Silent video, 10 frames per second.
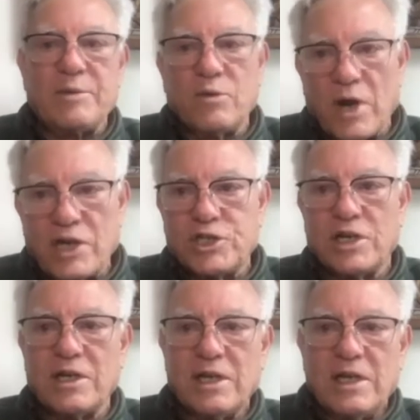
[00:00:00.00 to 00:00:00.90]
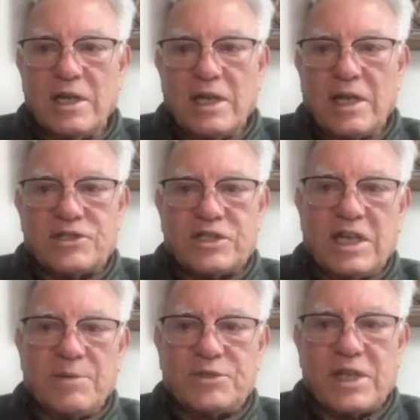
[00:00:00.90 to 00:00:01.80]
Russia, it
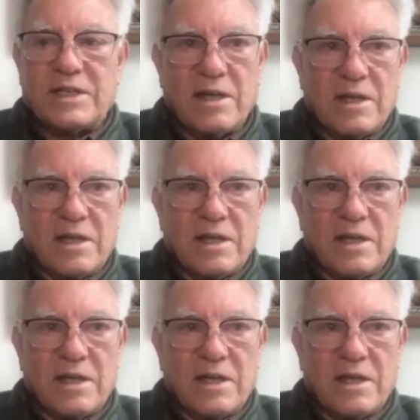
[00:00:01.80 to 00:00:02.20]
seems that